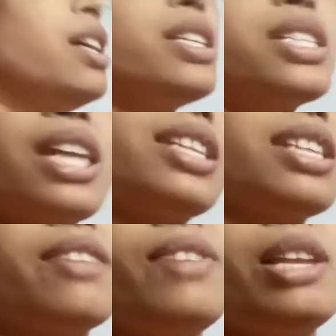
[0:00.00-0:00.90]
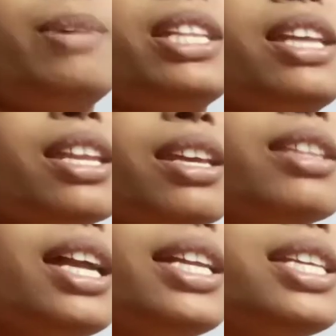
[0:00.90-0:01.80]
structure will be there,
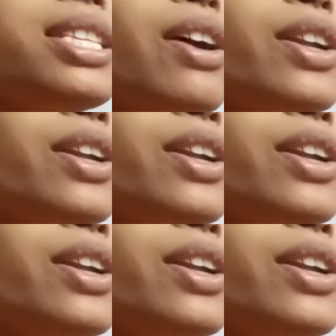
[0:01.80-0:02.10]
that is